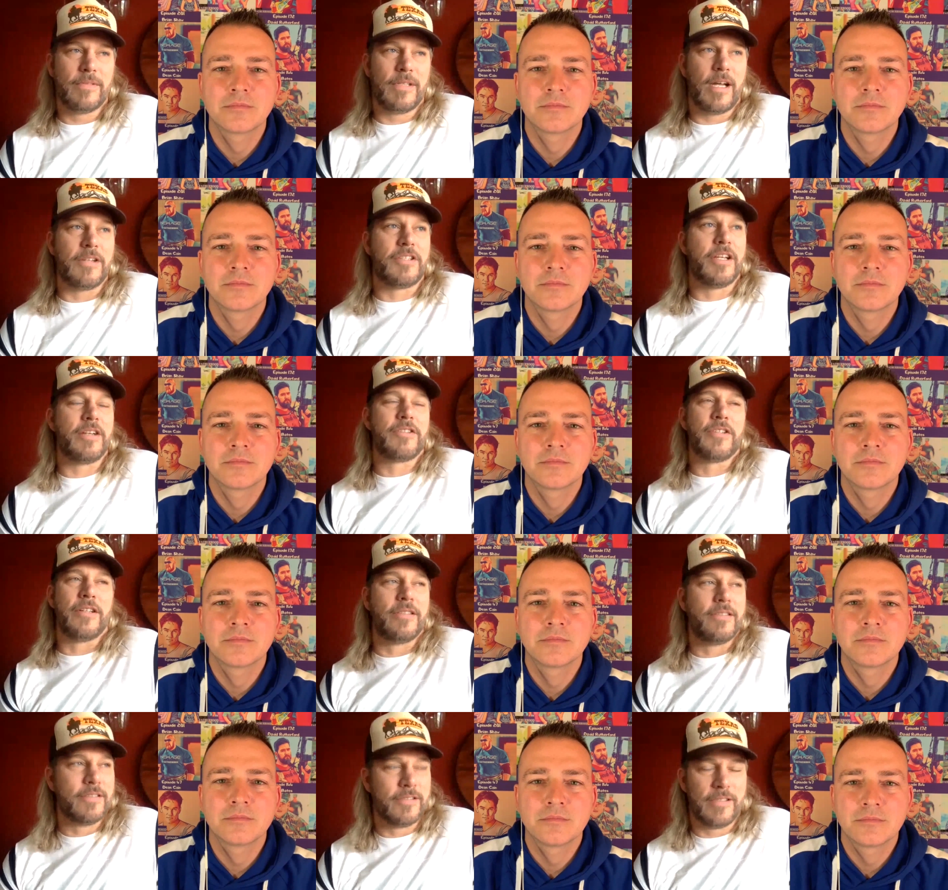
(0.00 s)

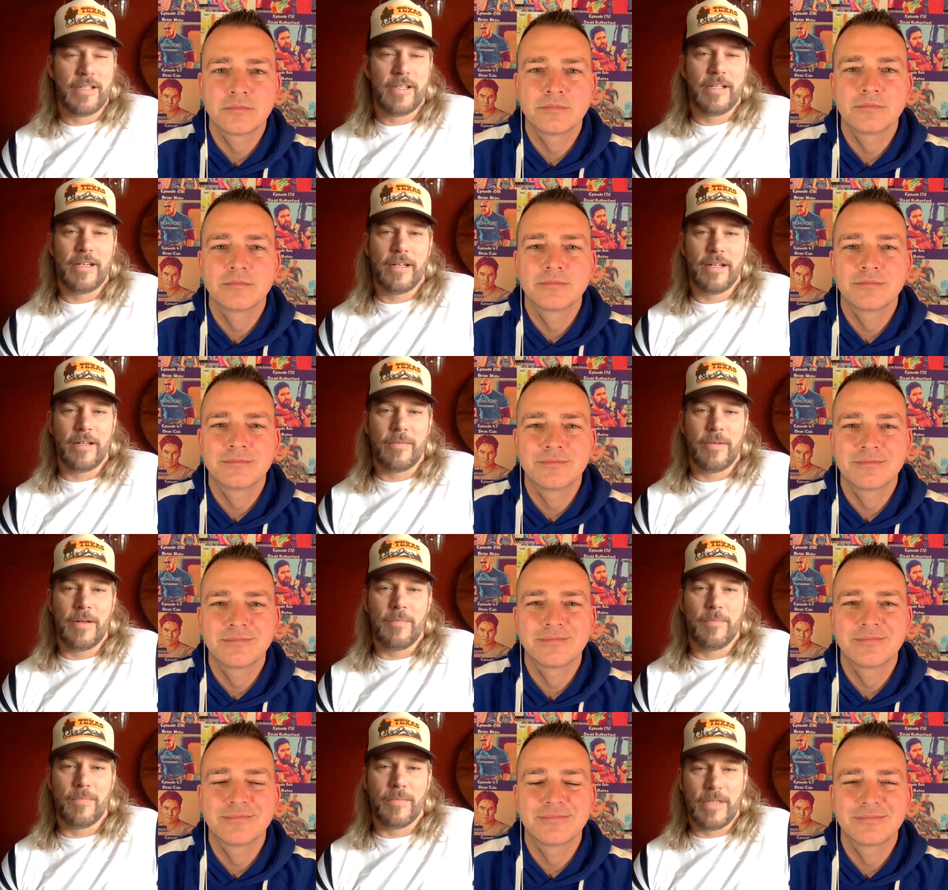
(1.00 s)
Speaker 1: attention and uh,
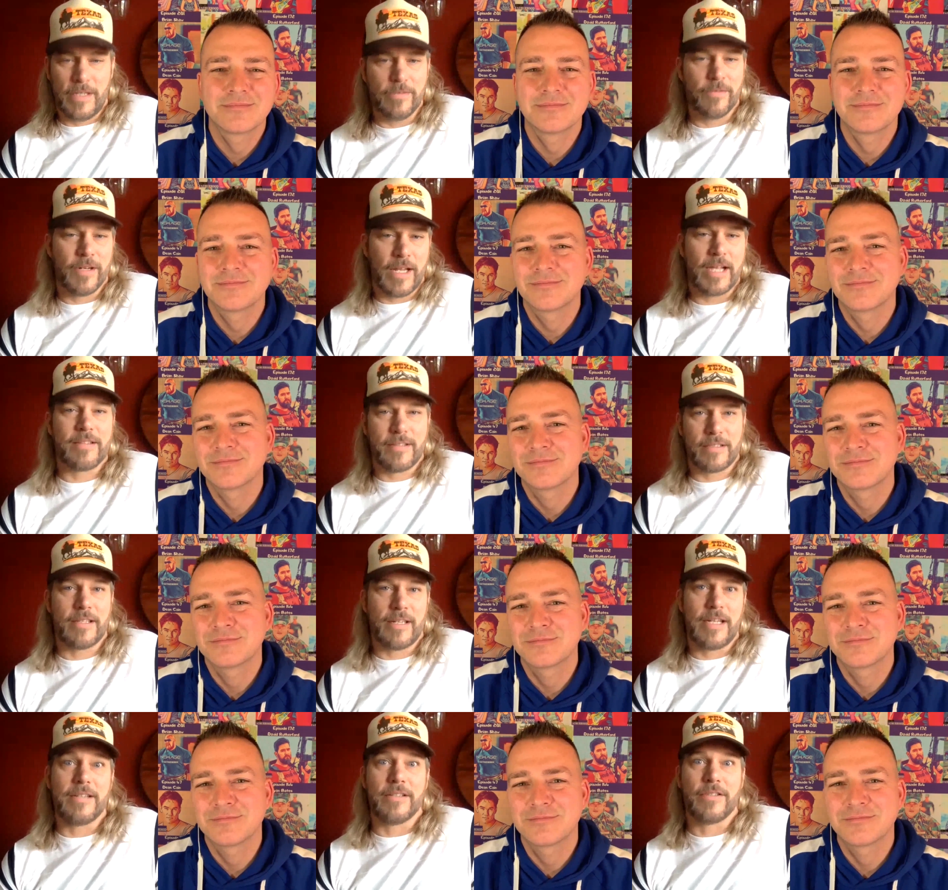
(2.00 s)
and he realizes that
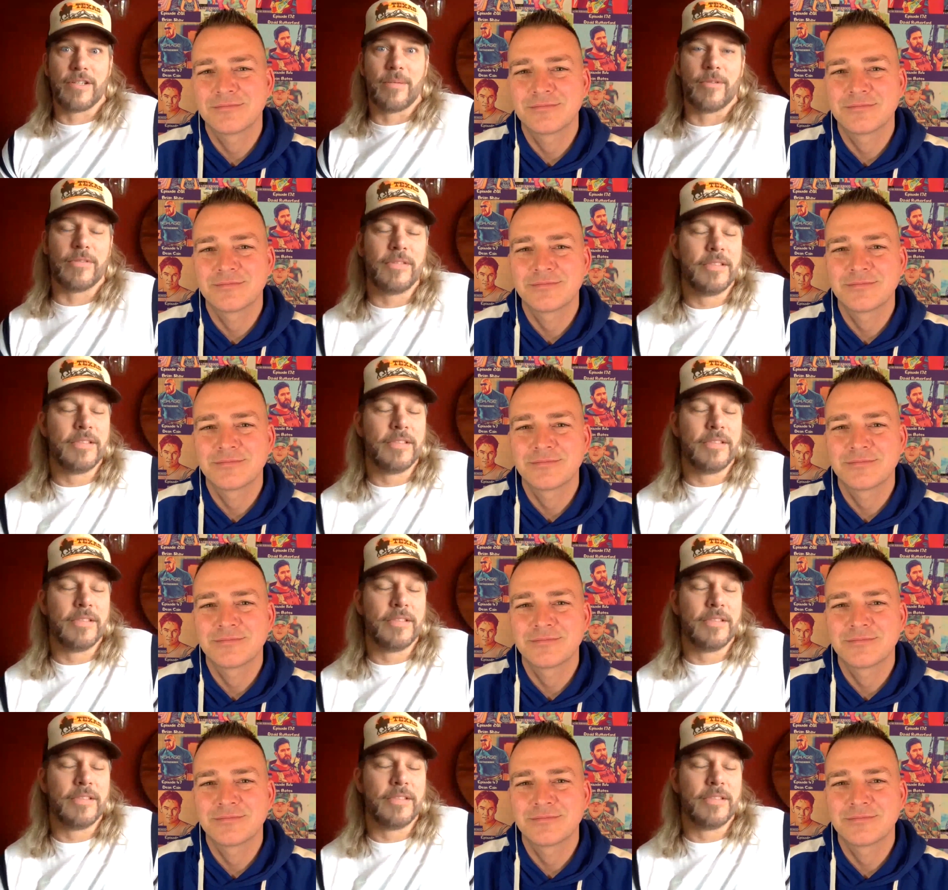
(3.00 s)
he's in trouble.